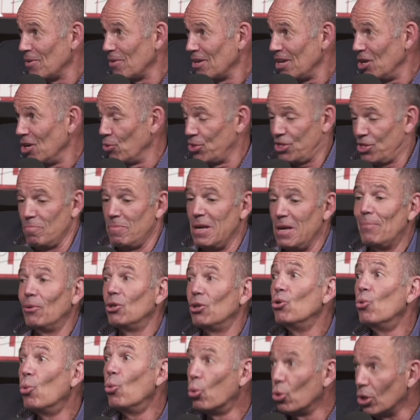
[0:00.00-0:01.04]
Yeah. It was the people
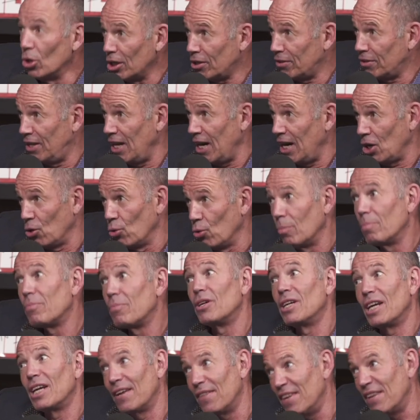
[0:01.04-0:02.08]
who worked there who were
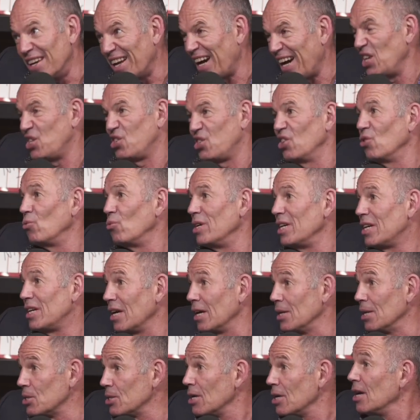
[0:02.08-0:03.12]
putting in the nights and the
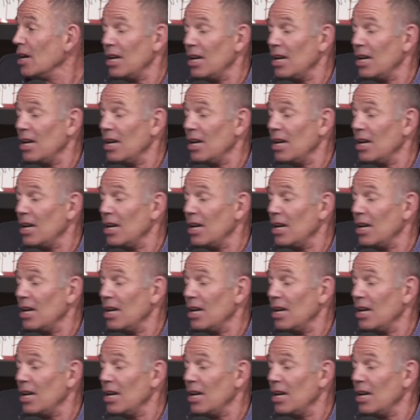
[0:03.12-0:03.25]
weekends.